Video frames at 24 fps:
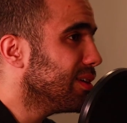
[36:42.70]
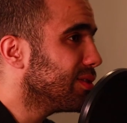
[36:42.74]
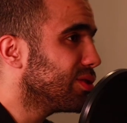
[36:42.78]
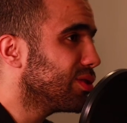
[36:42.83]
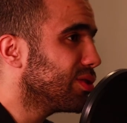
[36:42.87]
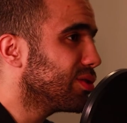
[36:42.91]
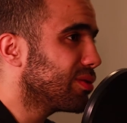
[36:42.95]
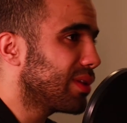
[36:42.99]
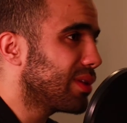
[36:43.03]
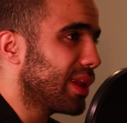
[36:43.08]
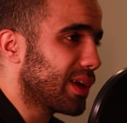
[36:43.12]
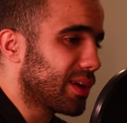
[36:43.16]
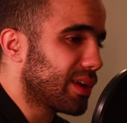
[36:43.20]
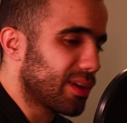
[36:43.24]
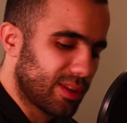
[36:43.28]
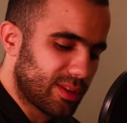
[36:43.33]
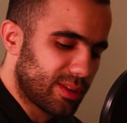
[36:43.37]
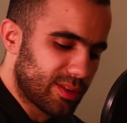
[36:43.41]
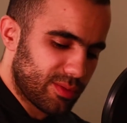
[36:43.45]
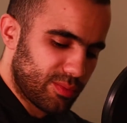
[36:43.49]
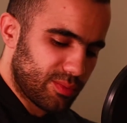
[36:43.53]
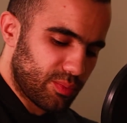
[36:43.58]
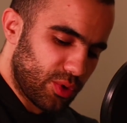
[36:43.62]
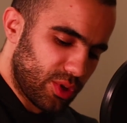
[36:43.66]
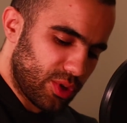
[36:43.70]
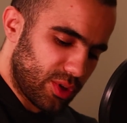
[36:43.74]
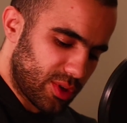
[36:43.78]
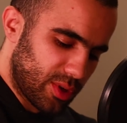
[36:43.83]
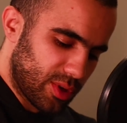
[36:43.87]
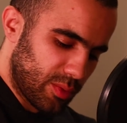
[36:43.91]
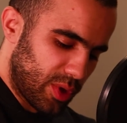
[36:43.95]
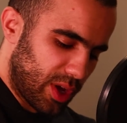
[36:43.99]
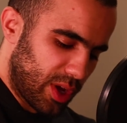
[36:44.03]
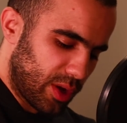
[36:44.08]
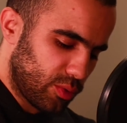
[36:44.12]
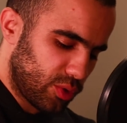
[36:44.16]
it's just like it's pretty
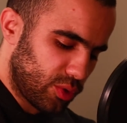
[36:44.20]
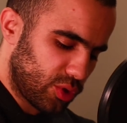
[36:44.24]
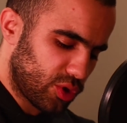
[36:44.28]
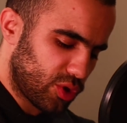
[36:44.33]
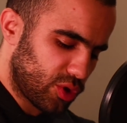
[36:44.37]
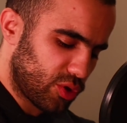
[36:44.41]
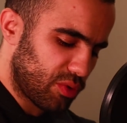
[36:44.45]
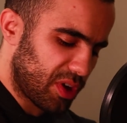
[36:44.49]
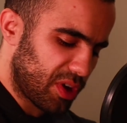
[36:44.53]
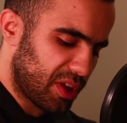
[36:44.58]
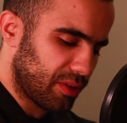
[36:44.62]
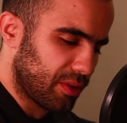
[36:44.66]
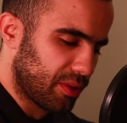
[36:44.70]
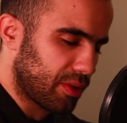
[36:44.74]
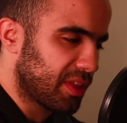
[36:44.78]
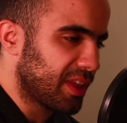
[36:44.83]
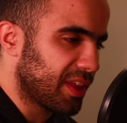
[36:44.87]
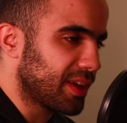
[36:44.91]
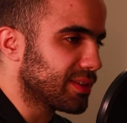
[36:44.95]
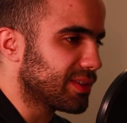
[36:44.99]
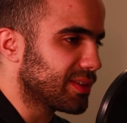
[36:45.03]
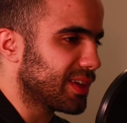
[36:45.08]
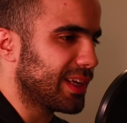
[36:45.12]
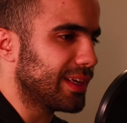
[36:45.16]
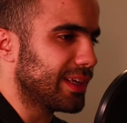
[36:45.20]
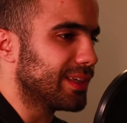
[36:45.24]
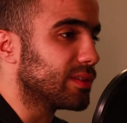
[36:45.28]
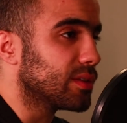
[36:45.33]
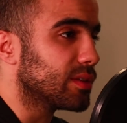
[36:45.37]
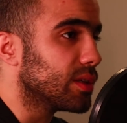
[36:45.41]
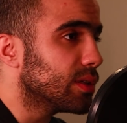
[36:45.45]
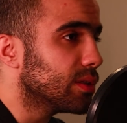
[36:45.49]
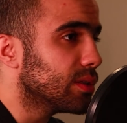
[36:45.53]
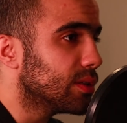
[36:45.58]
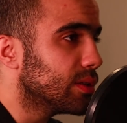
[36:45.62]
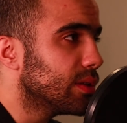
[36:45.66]
simple. I would just rather things that
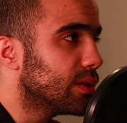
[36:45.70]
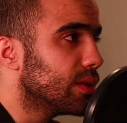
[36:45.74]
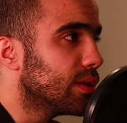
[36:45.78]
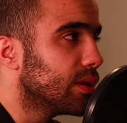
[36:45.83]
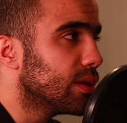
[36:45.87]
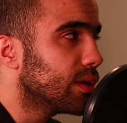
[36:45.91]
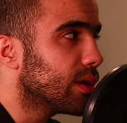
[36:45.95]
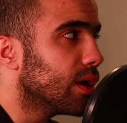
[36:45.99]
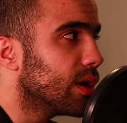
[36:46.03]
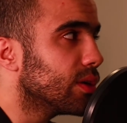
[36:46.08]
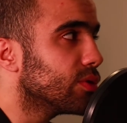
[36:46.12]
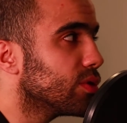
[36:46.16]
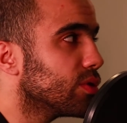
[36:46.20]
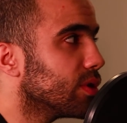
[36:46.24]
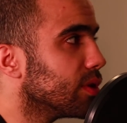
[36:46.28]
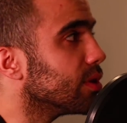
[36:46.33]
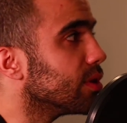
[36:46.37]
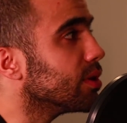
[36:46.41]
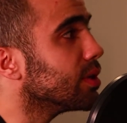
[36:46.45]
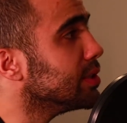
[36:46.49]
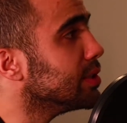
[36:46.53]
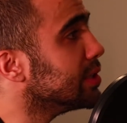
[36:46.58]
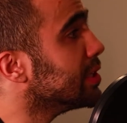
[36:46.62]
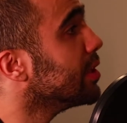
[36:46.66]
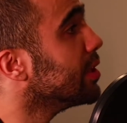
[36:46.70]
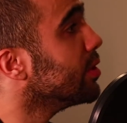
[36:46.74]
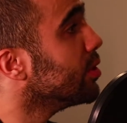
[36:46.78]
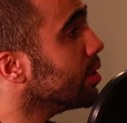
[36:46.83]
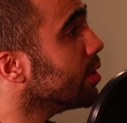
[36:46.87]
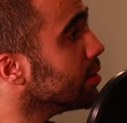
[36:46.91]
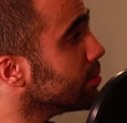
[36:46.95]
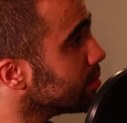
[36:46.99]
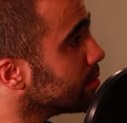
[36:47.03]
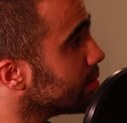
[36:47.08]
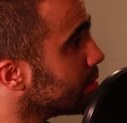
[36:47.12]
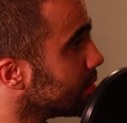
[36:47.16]
exist, contrary to things that
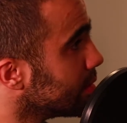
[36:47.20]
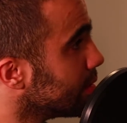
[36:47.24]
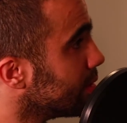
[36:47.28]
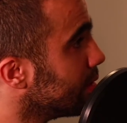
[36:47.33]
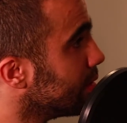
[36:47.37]
don't.